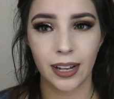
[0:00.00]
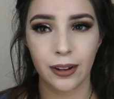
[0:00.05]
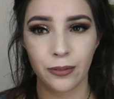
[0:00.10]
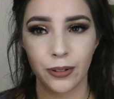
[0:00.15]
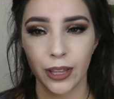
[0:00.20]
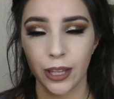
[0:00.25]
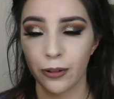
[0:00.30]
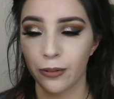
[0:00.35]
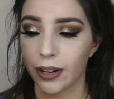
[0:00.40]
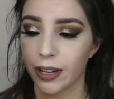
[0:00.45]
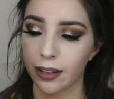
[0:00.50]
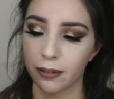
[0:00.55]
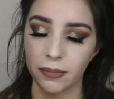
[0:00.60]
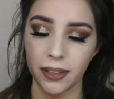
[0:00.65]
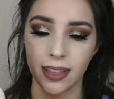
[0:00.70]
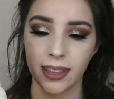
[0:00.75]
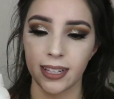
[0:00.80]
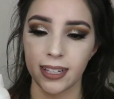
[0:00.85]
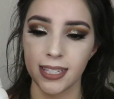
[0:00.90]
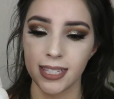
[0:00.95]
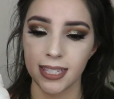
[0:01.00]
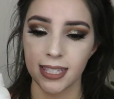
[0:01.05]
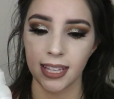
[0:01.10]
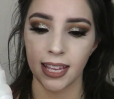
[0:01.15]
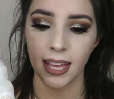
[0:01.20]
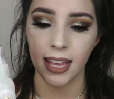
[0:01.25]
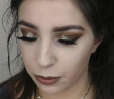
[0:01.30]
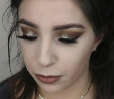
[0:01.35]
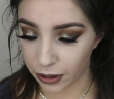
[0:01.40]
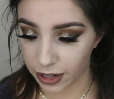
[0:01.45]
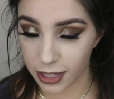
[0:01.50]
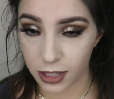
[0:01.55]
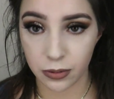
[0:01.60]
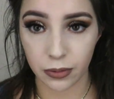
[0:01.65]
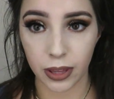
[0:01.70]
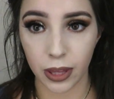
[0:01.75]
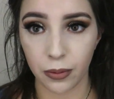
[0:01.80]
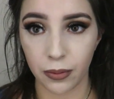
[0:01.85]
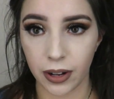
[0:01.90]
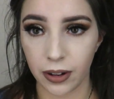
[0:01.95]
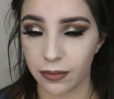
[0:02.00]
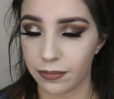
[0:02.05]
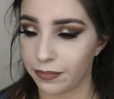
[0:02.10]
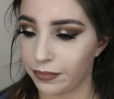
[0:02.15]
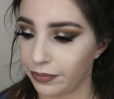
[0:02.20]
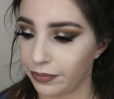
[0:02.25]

I really recommend this. It works really well.